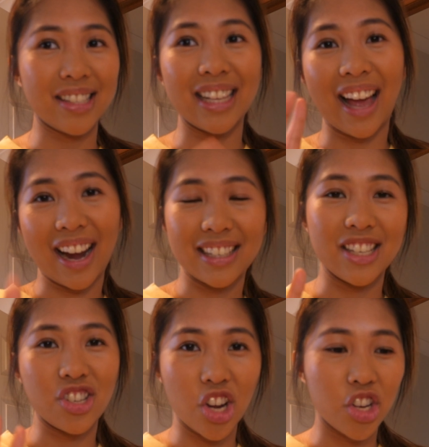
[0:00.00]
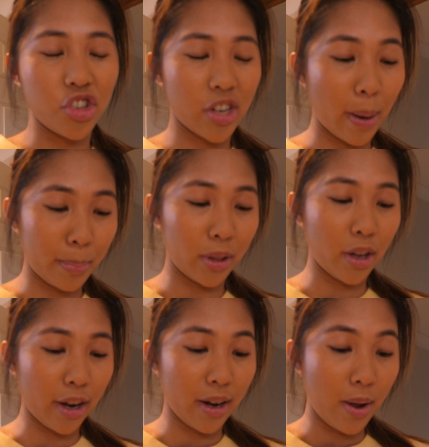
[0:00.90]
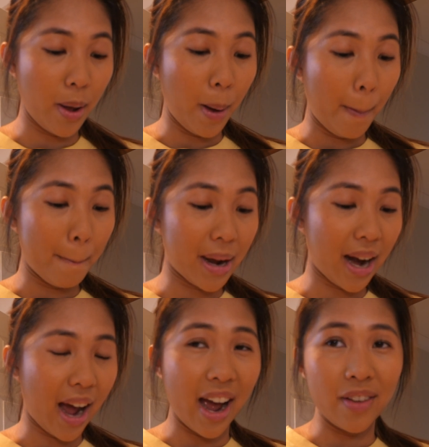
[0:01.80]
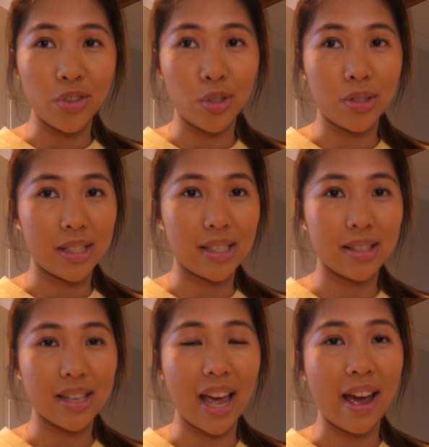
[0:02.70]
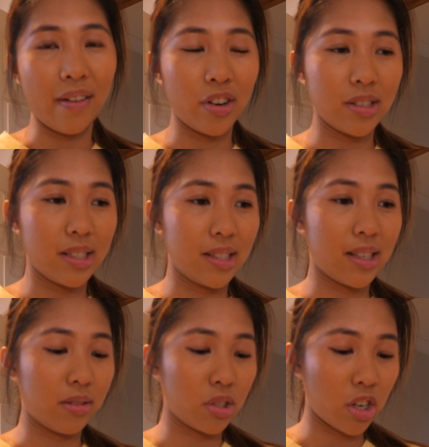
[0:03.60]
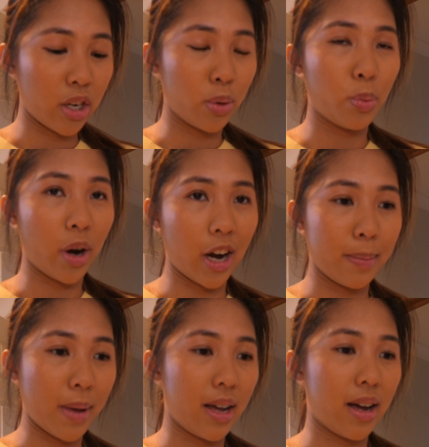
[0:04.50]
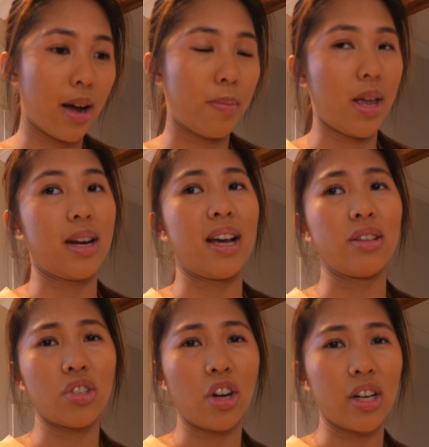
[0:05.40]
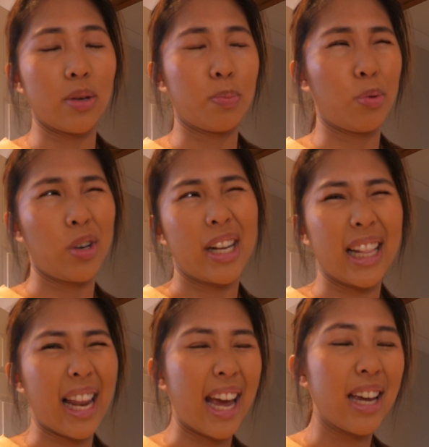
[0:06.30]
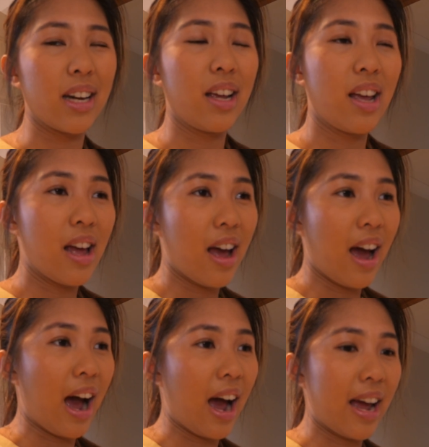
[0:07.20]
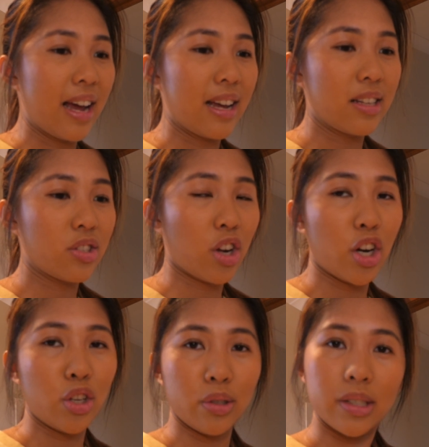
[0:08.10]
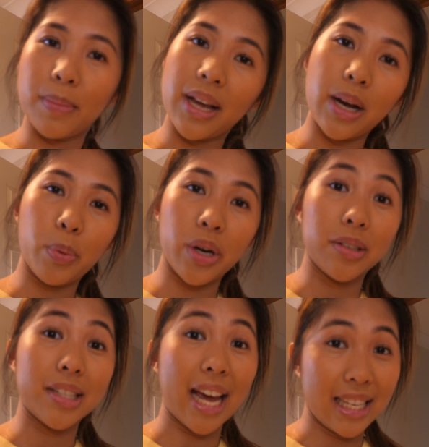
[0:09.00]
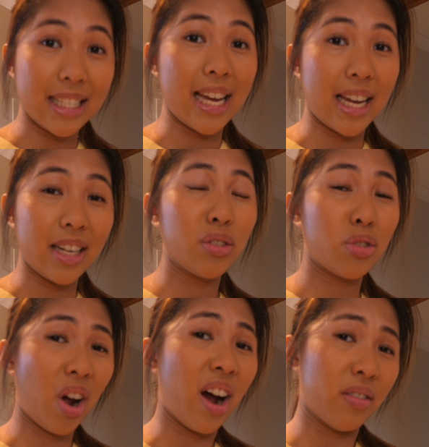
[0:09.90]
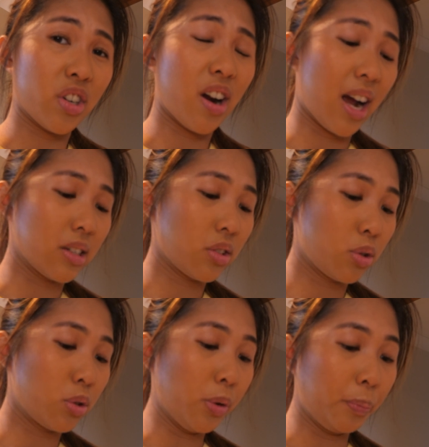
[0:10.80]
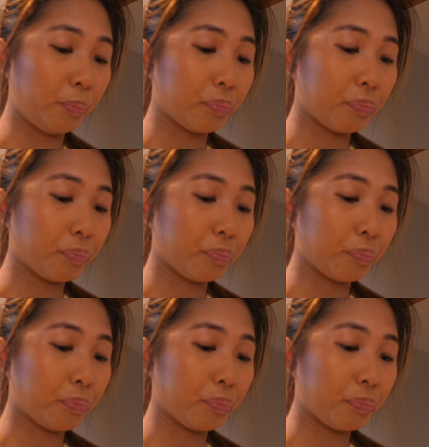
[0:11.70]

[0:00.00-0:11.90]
I like to change it up a lot, but I've used this ever since I started wearing makeup, and I started pretty late. I started using makeup when I was 18, so after high school,